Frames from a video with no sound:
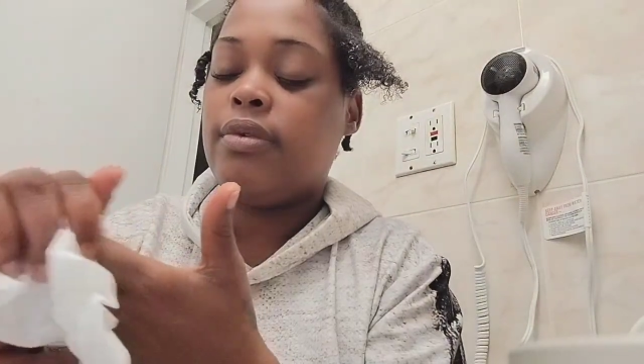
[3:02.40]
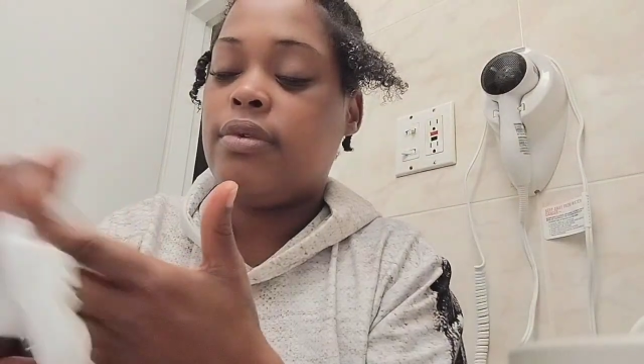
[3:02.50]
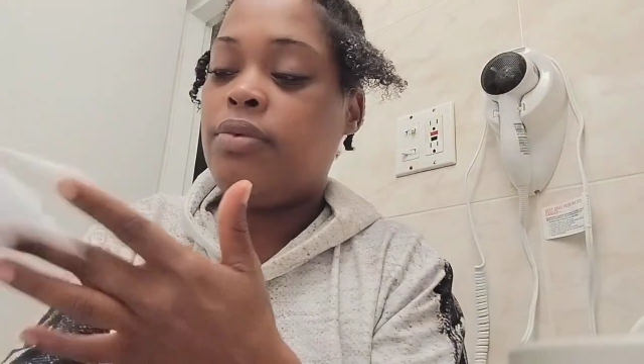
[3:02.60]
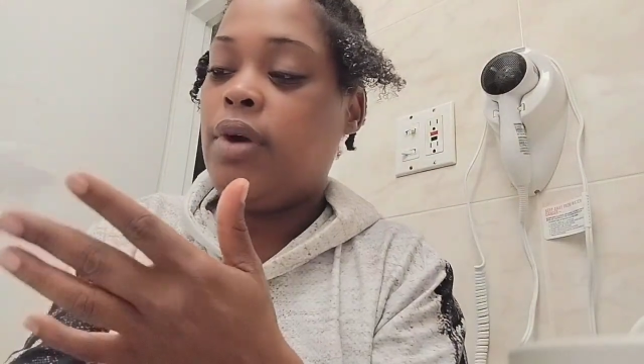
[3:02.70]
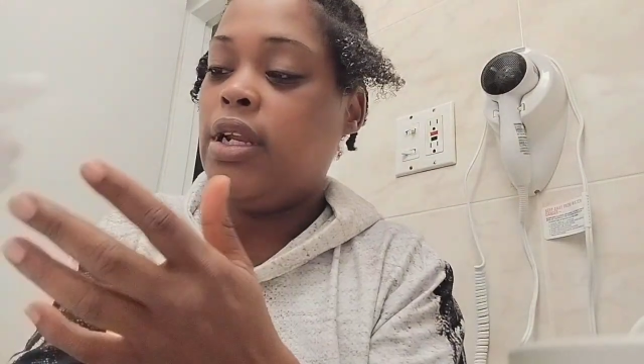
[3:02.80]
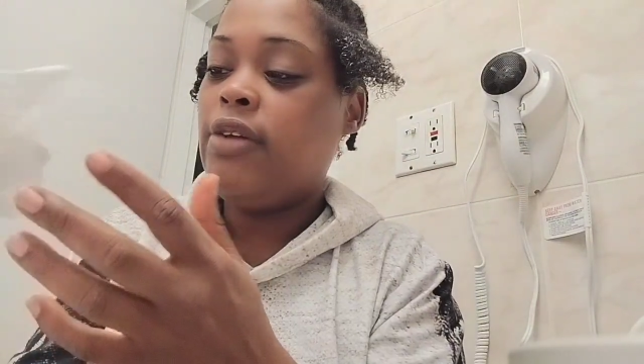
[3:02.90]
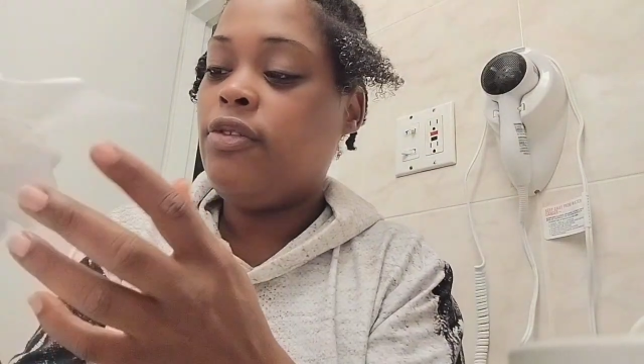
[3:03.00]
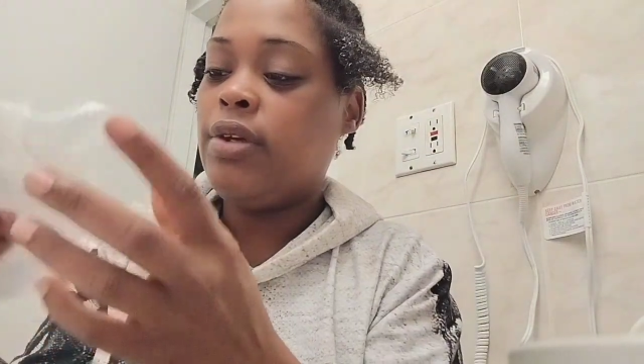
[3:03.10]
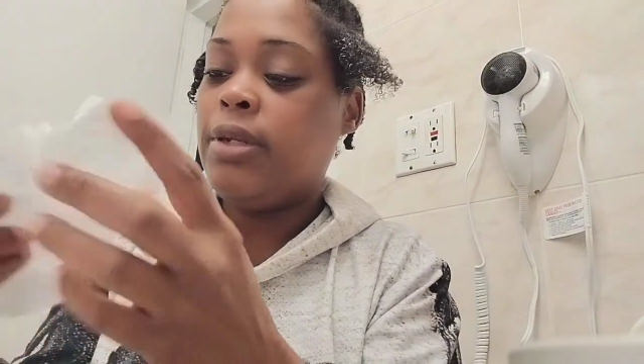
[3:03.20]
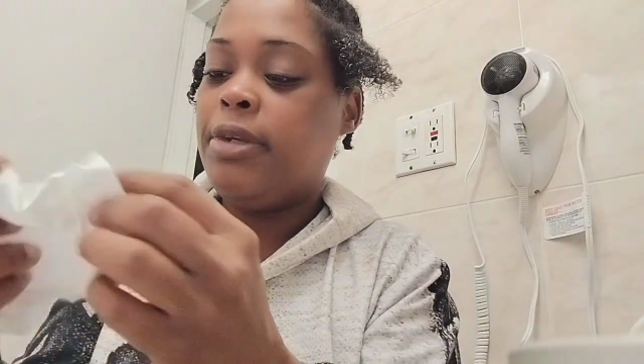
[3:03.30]
well, I never
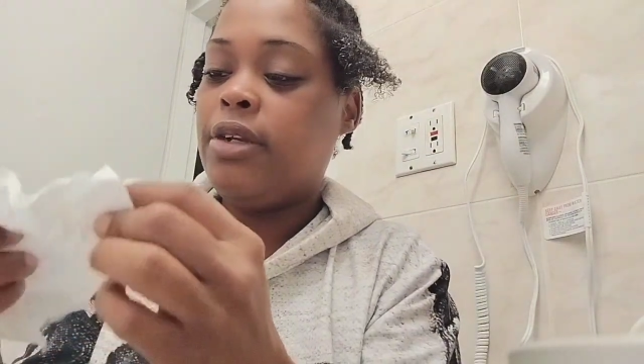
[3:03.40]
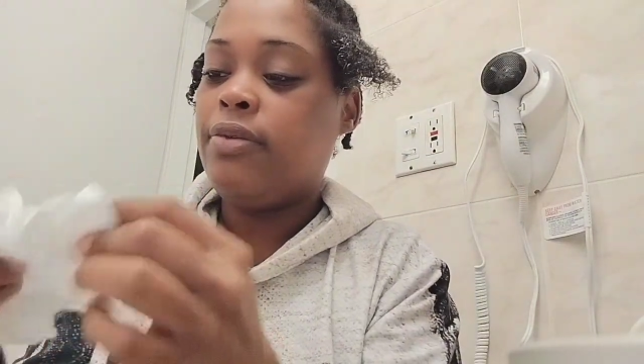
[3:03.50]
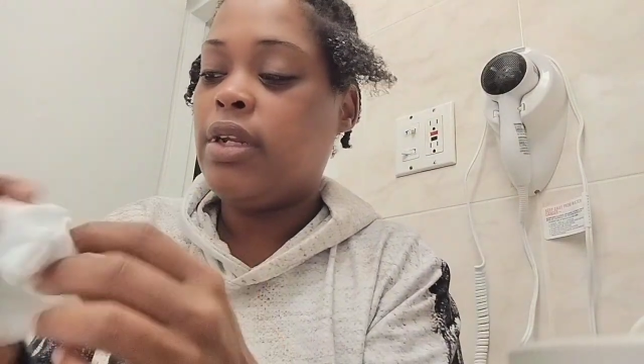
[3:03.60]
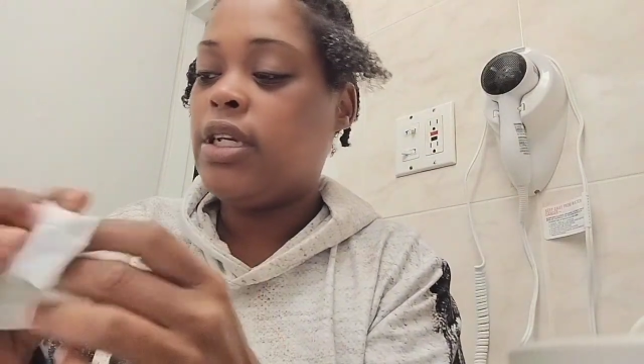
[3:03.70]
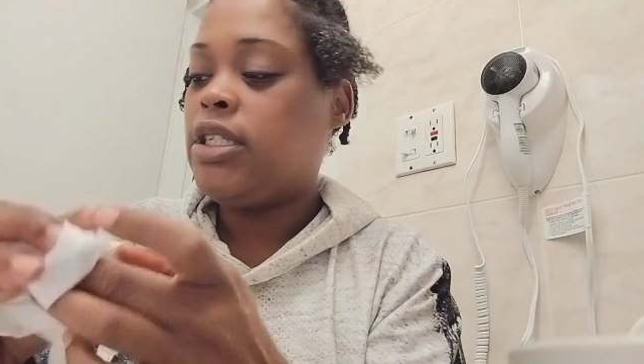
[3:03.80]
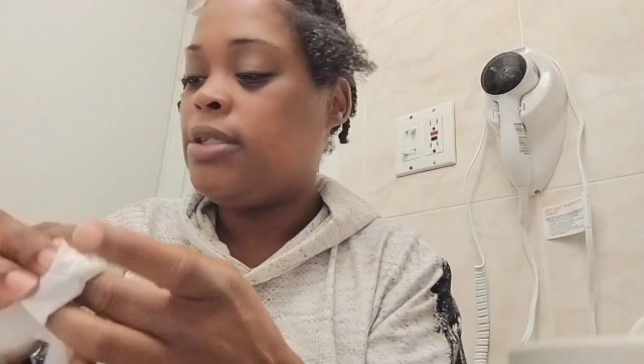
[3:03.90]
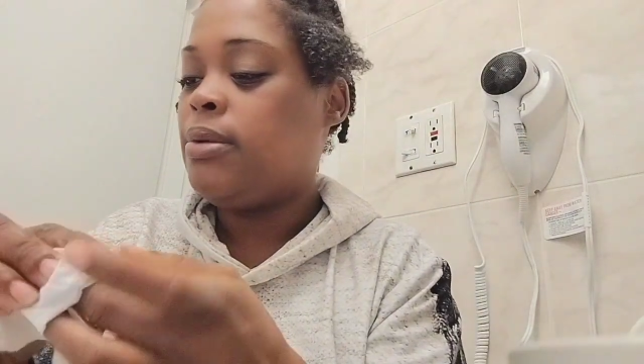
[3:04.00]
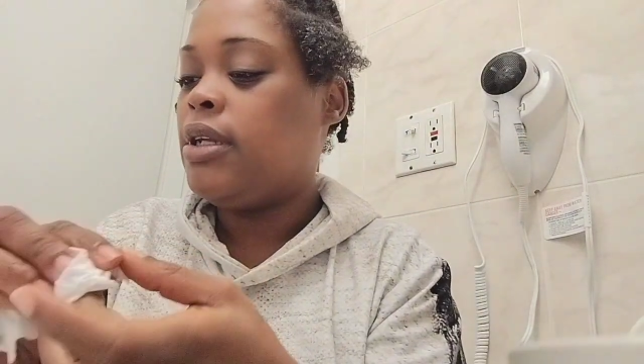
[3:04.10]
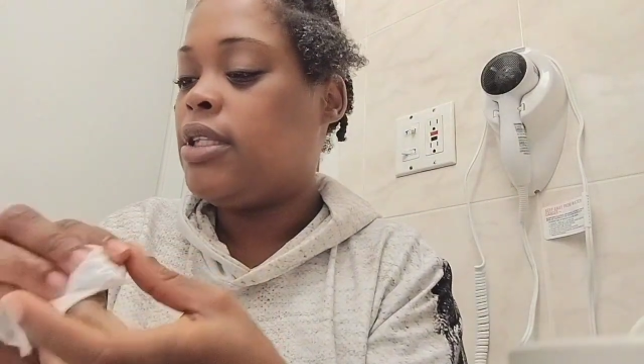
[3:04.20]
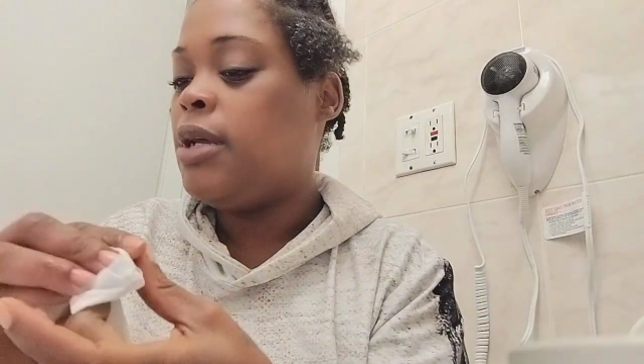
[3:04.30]
really been in a relationship
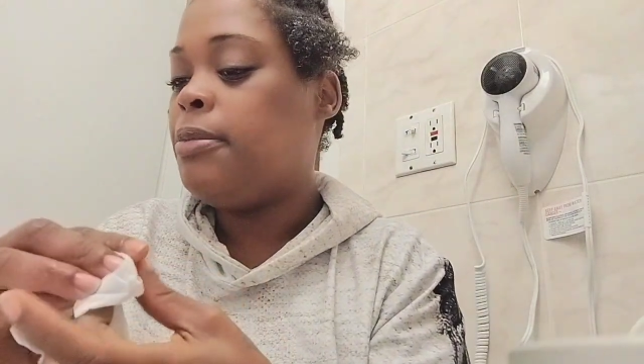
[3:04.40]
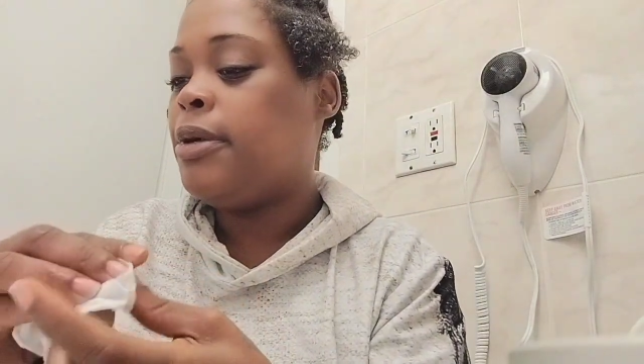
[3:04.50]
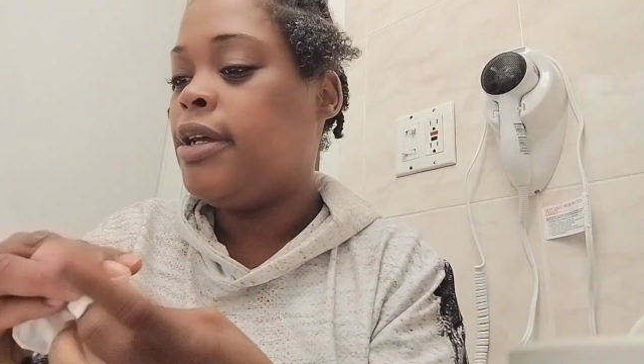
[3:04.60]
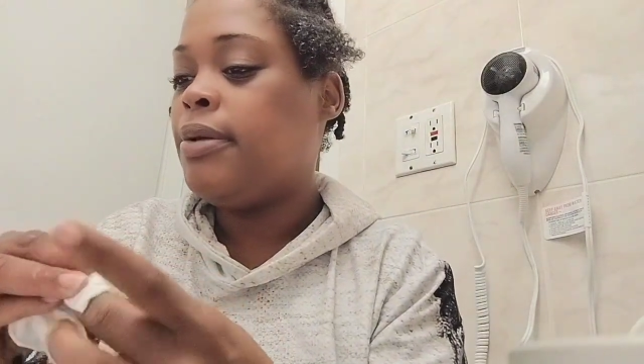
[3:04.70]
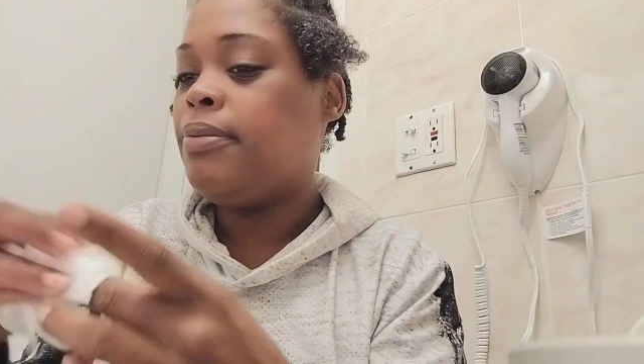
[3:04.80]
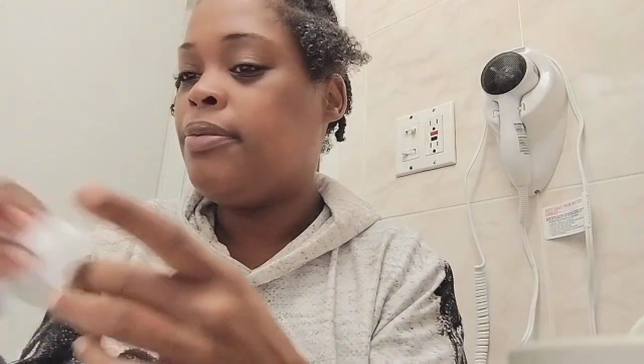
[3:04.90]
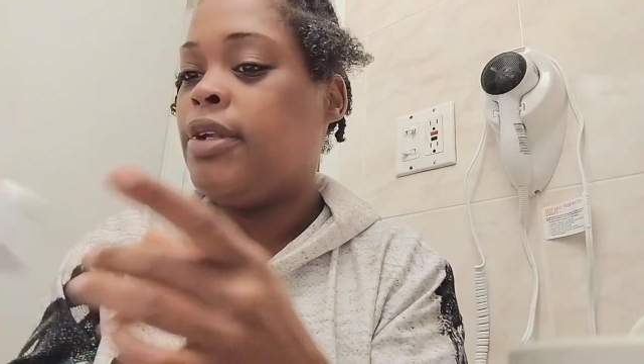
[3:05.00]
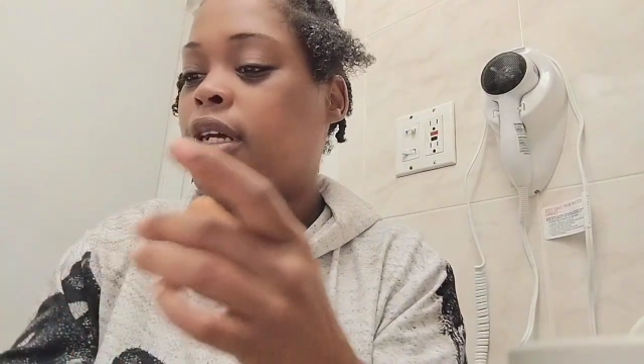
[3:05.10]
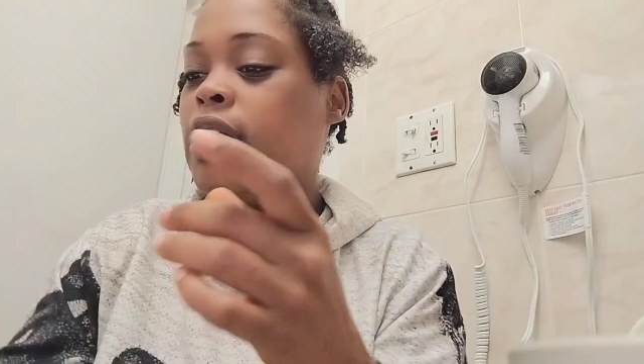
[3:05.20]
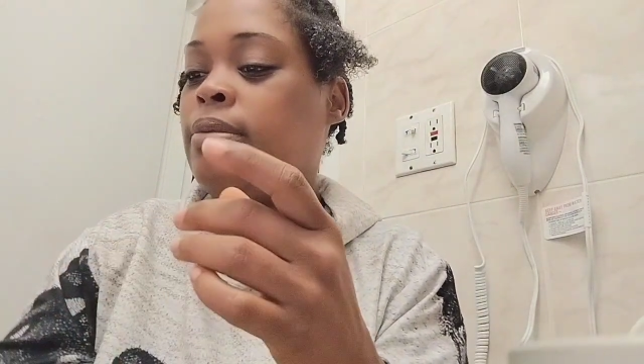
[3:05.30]
like that, but when
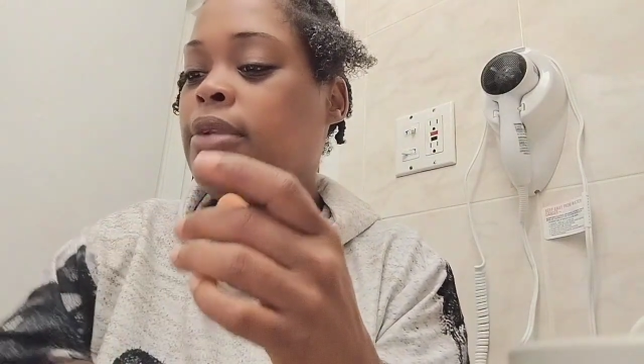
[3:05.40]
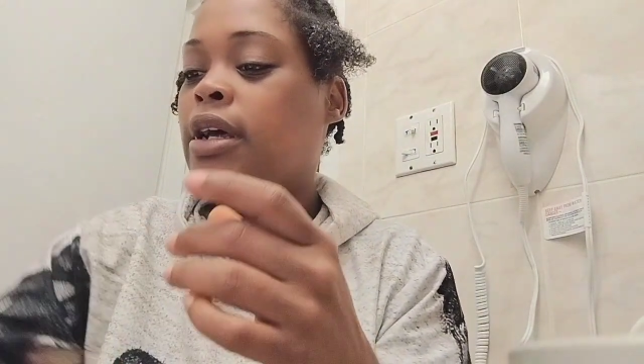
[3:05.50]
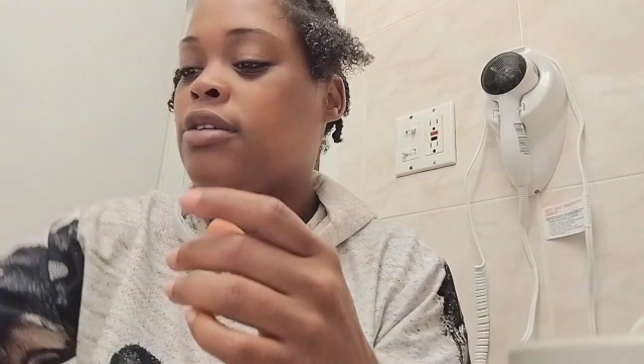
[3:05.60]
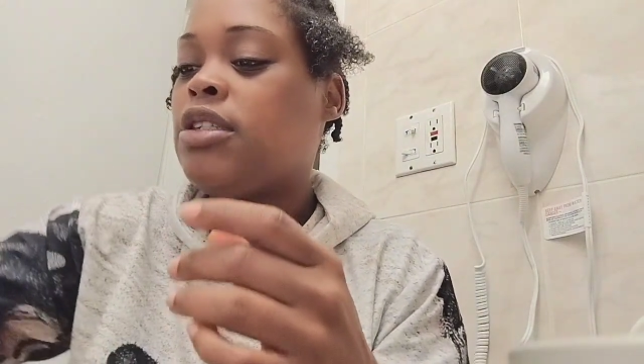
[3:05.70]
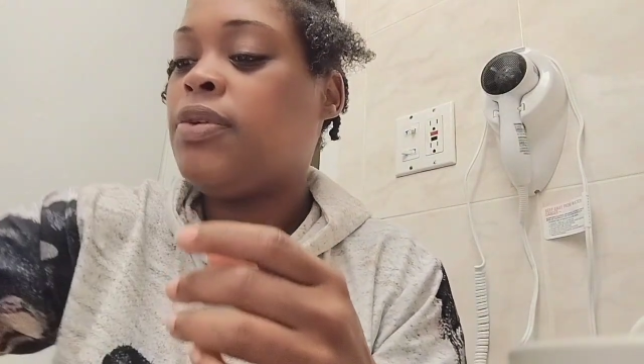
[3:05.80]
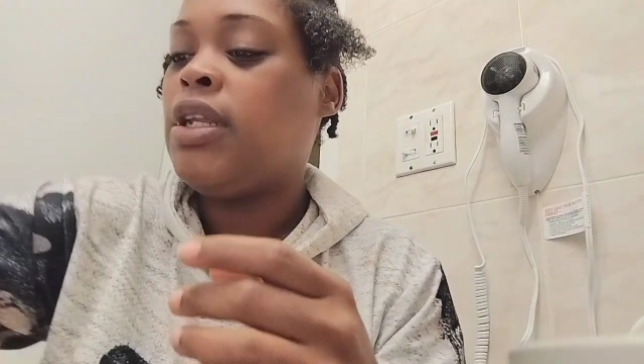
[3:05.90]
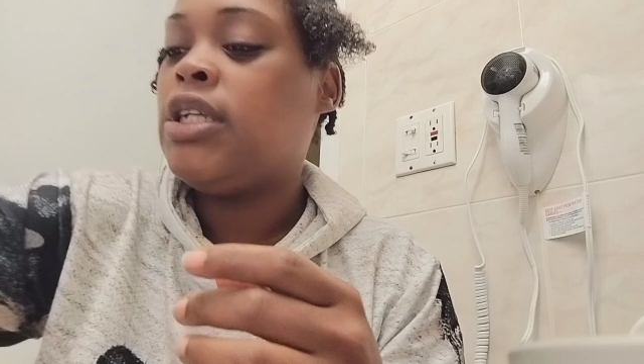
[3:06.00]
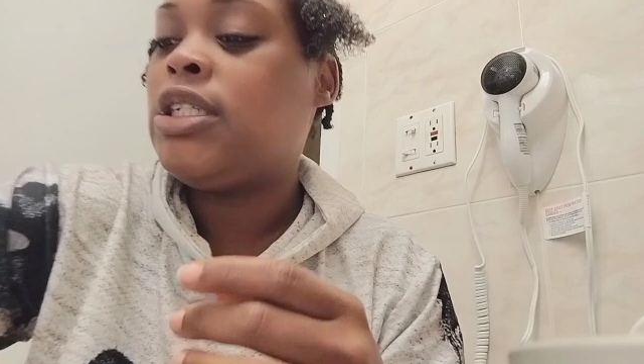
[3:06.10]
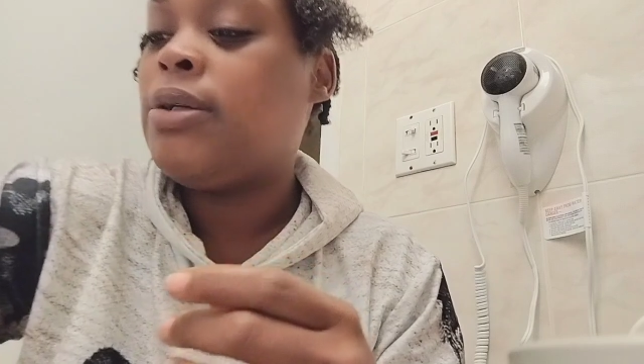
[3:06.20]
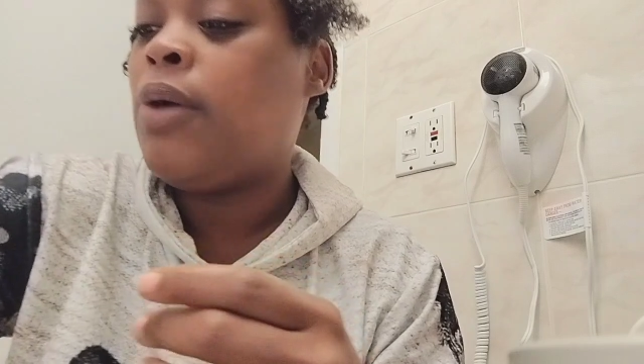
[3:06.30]
it comes down to relationship,